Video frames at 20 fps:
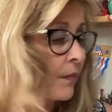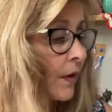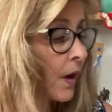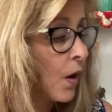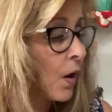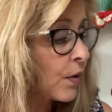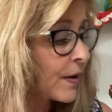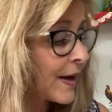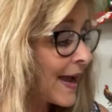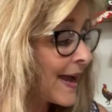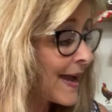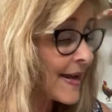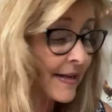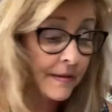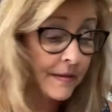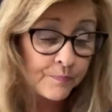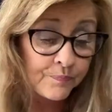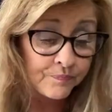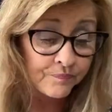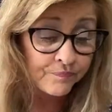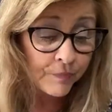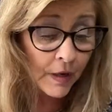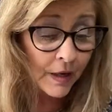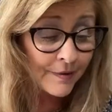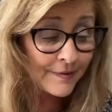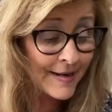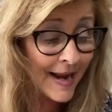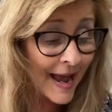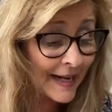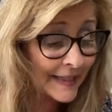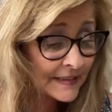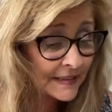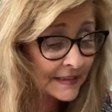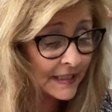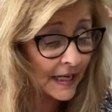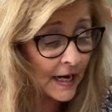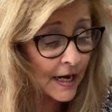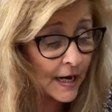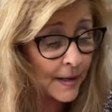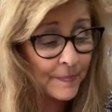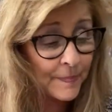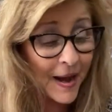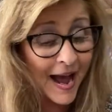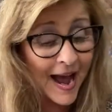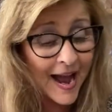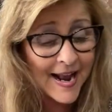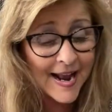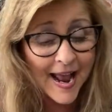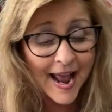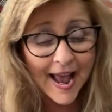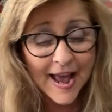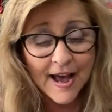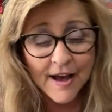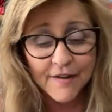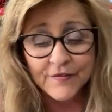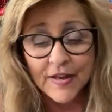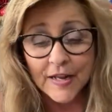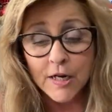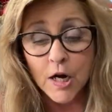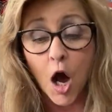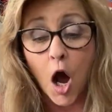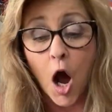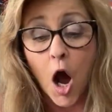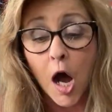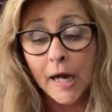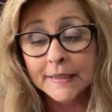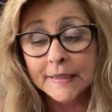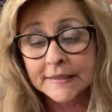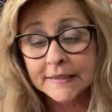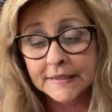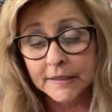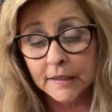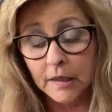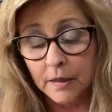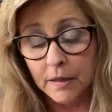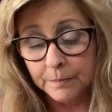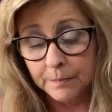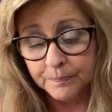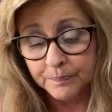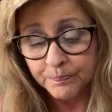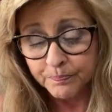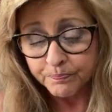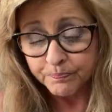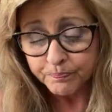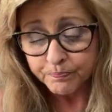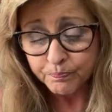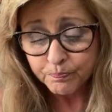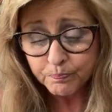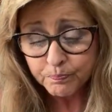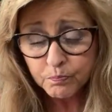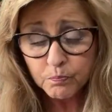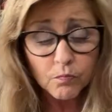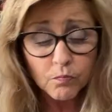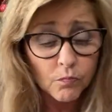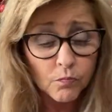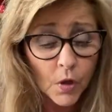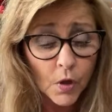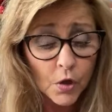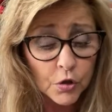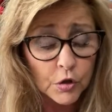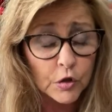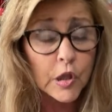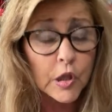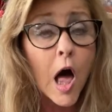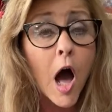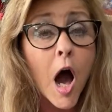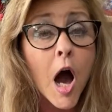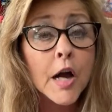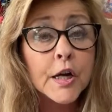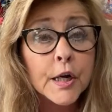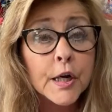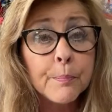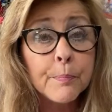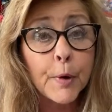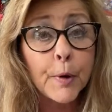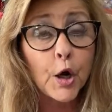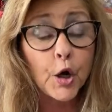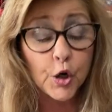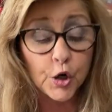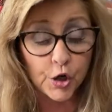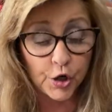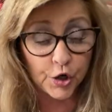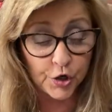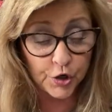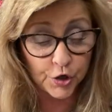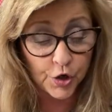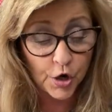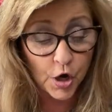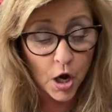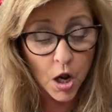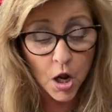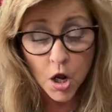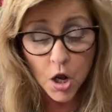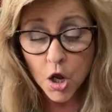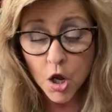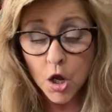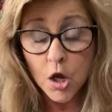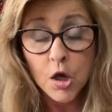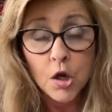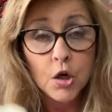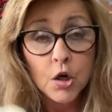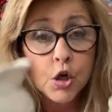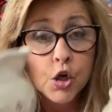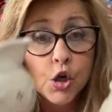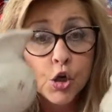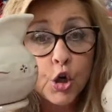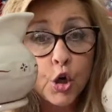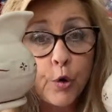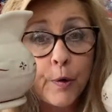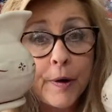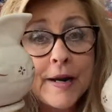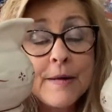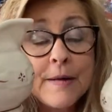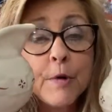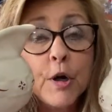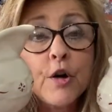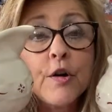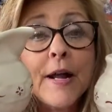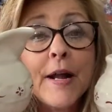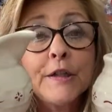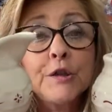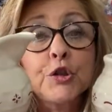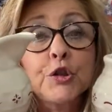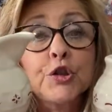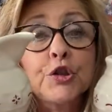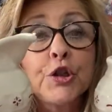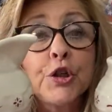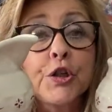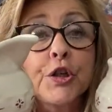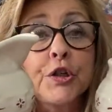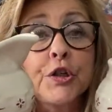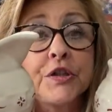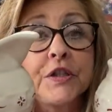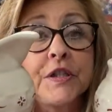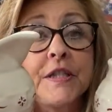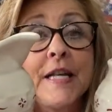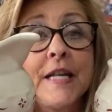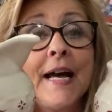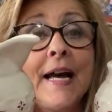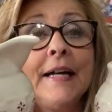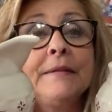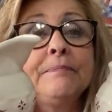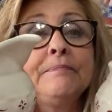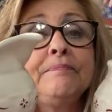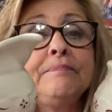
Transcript: Okay. Next up, I have an awesome Longaberger creamer and sugar set.